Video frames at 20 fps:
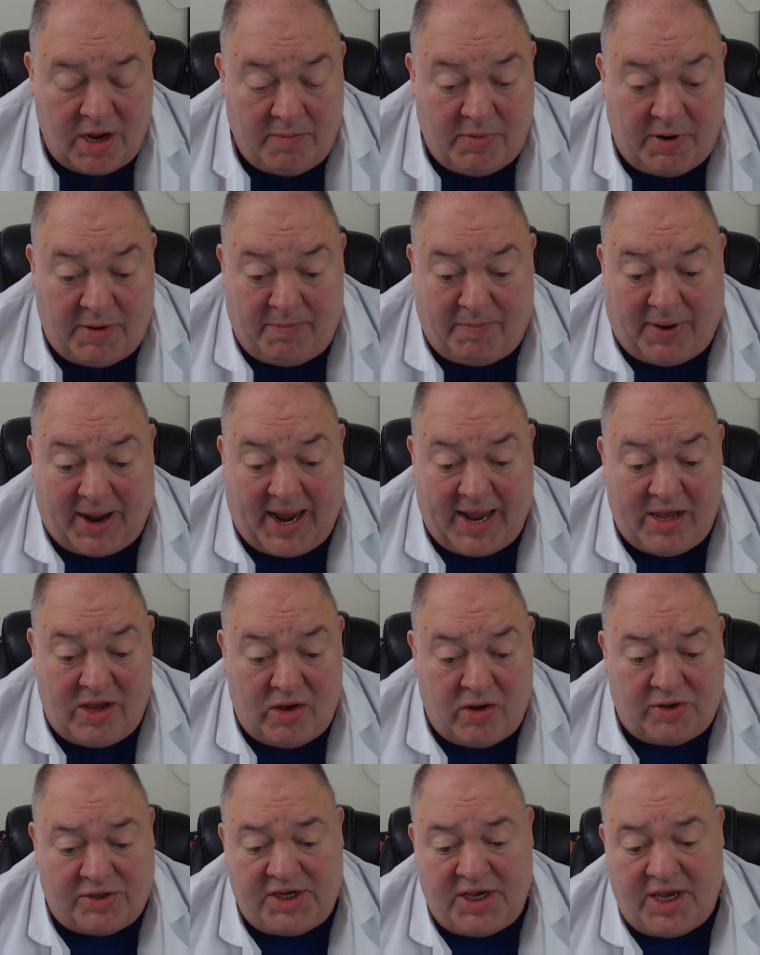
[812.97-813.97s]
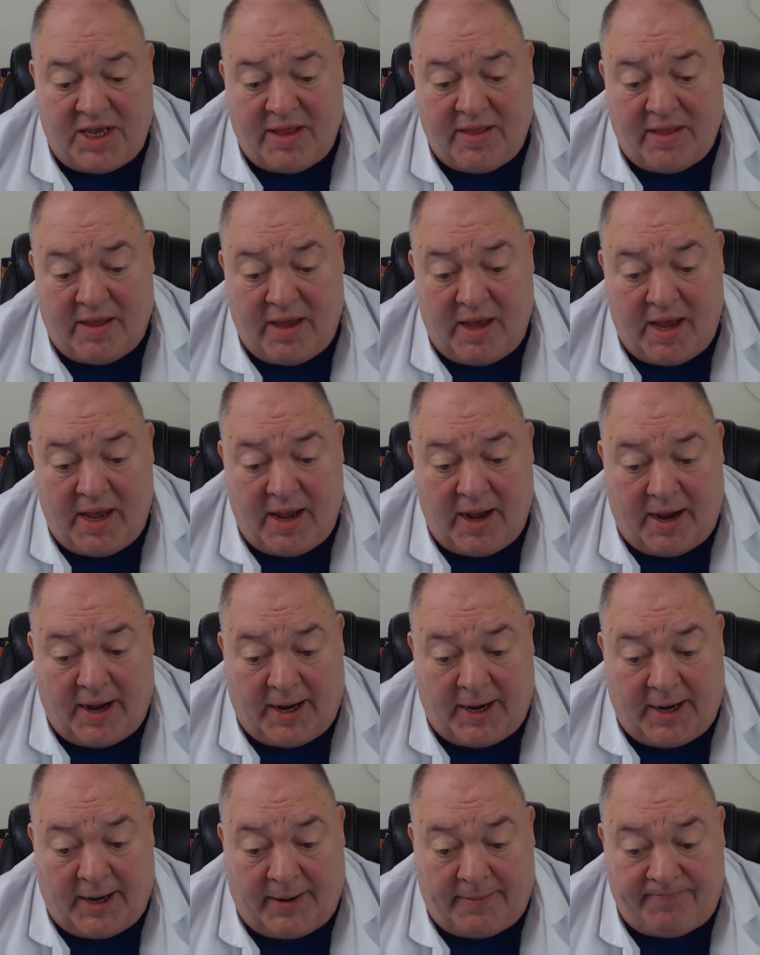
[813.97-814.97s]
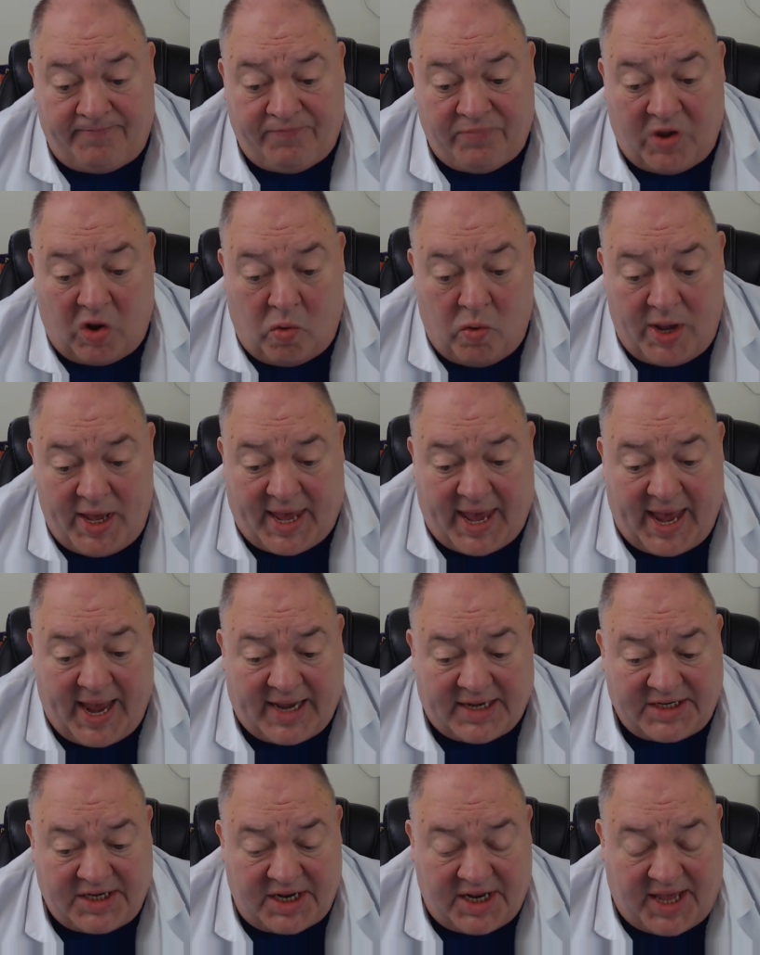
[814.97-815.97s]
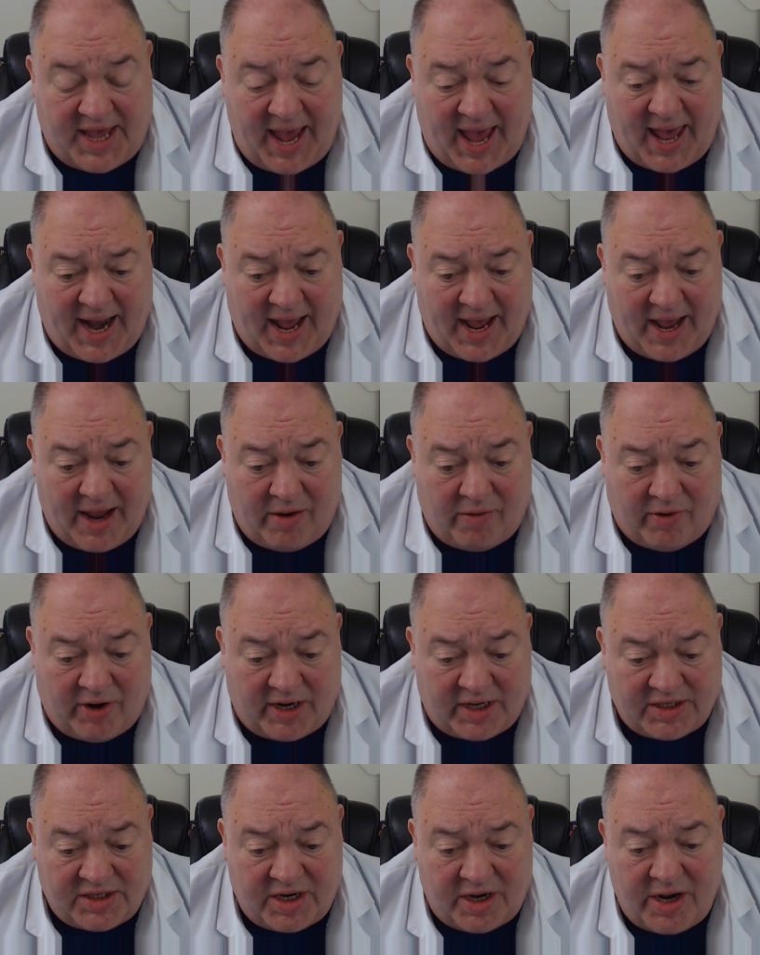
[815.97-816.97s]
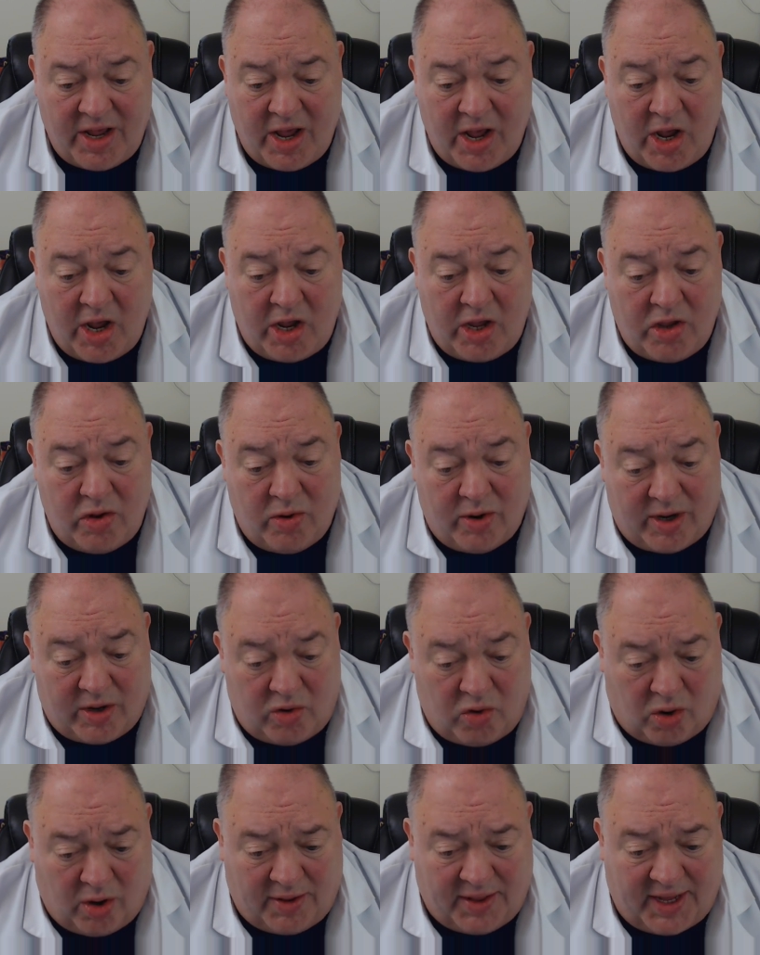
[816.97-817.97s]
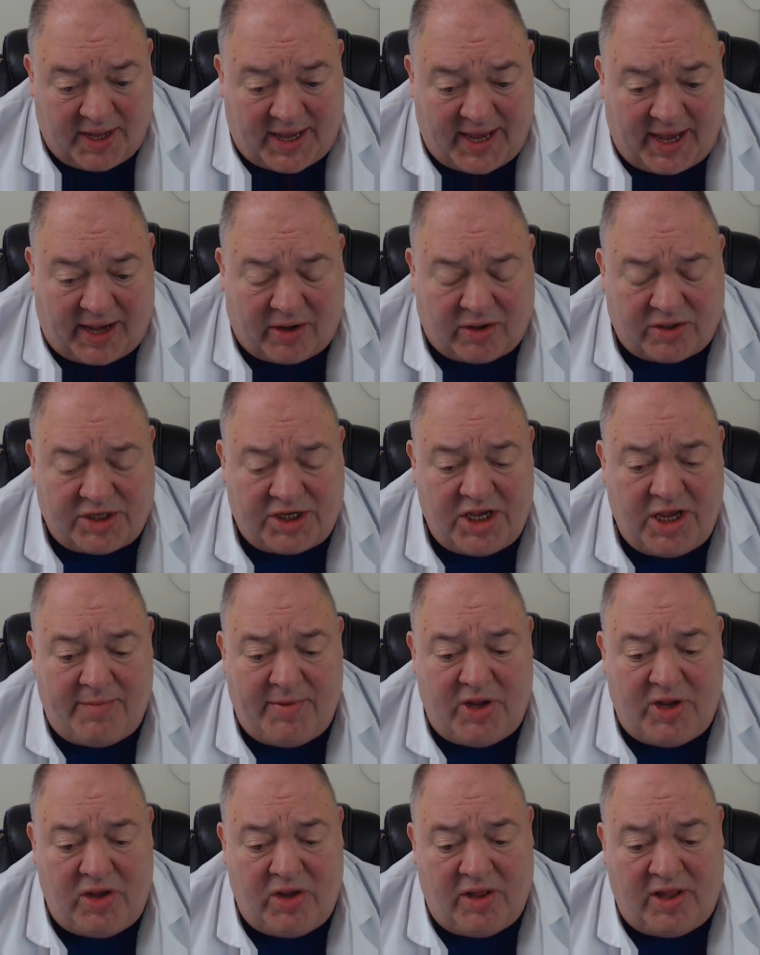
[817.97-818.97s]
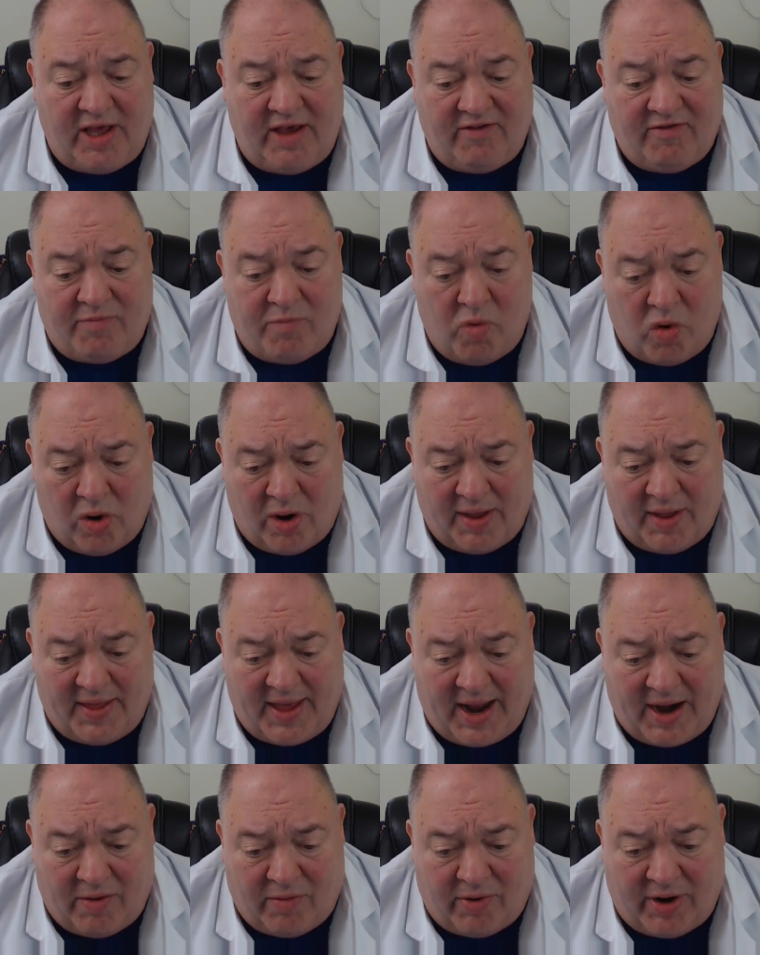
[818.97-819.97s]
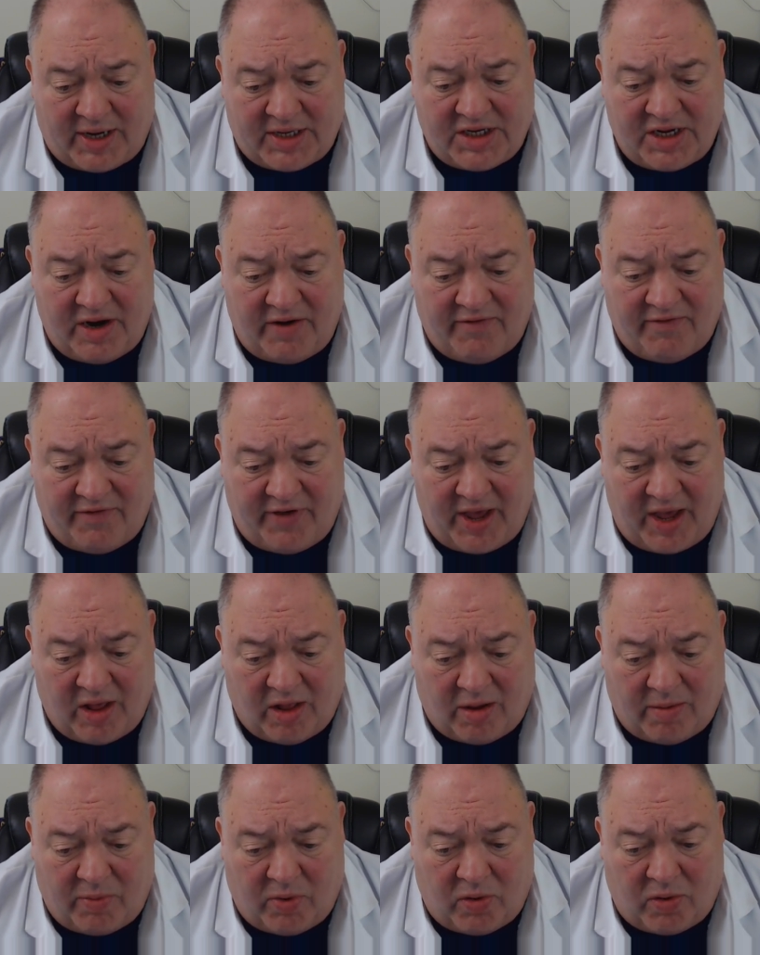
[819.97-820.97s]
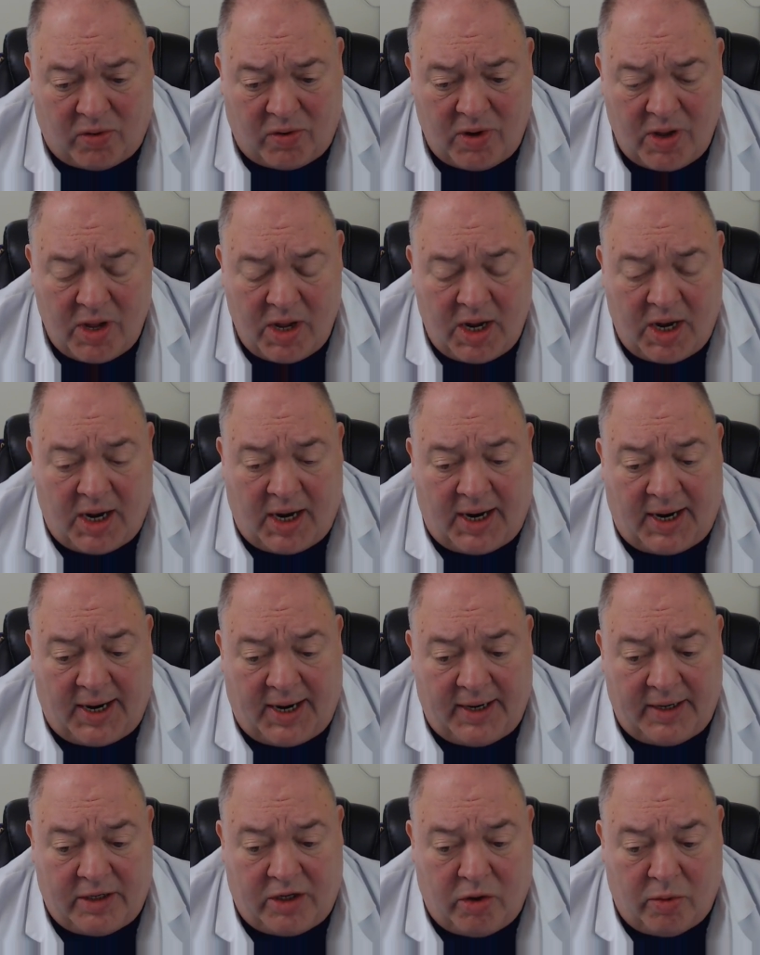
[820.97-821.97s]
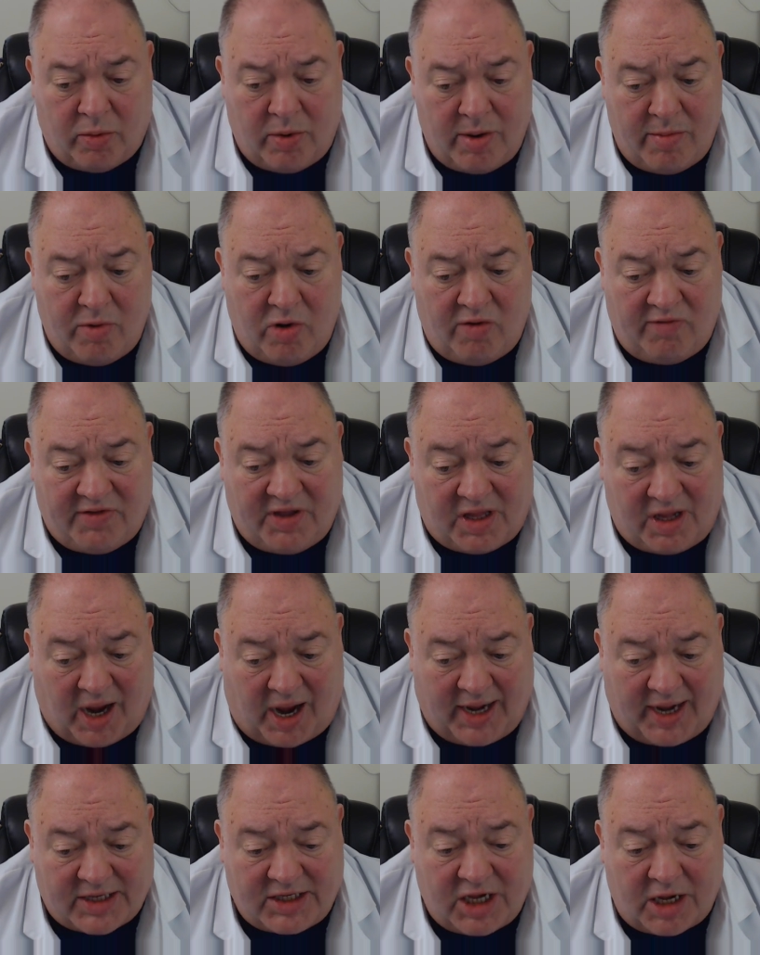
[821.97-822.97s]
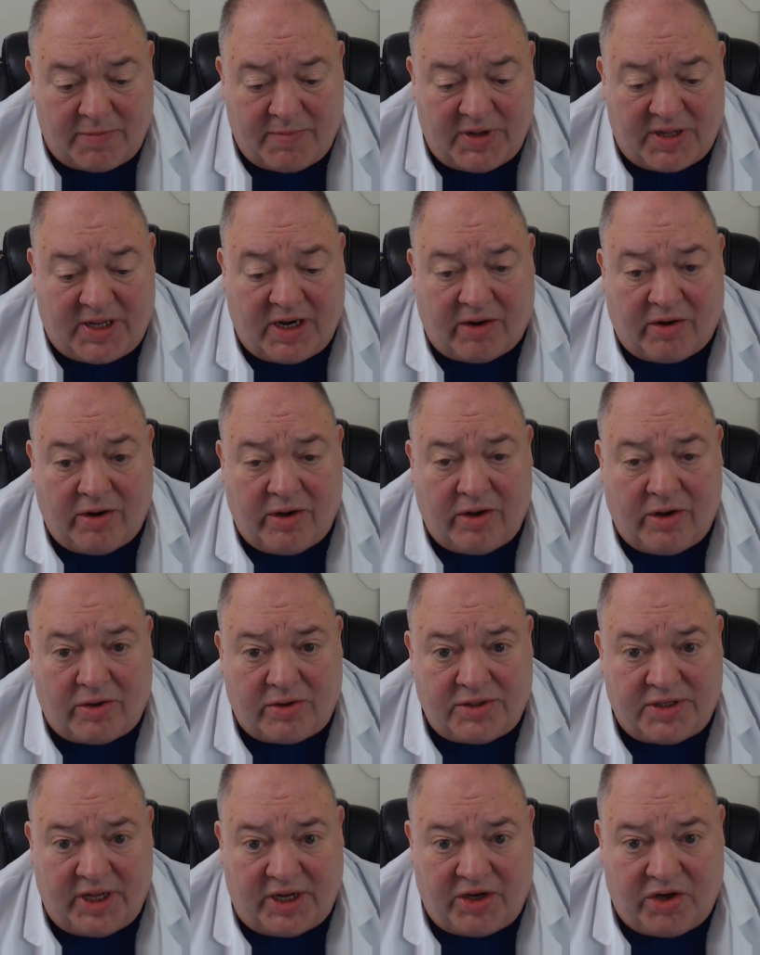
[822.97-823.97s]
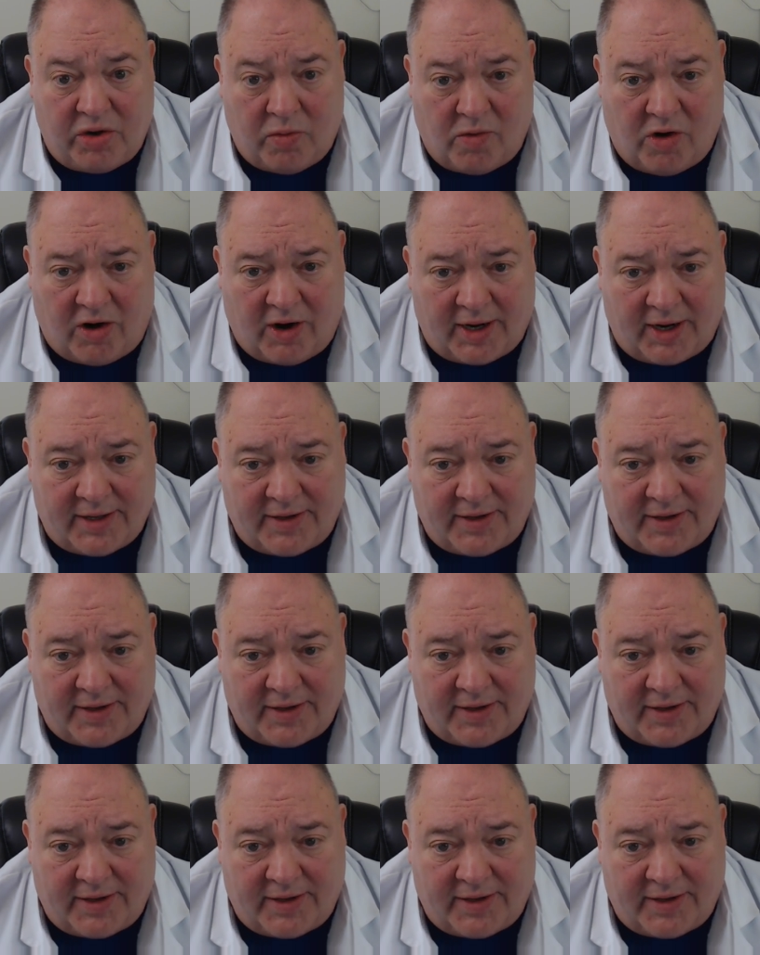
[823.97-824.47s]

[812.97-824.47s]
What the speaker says: But by using the weak acid cation resin, you ignore the calcium and you leave more of that resin available to remove the toxic materials that you want.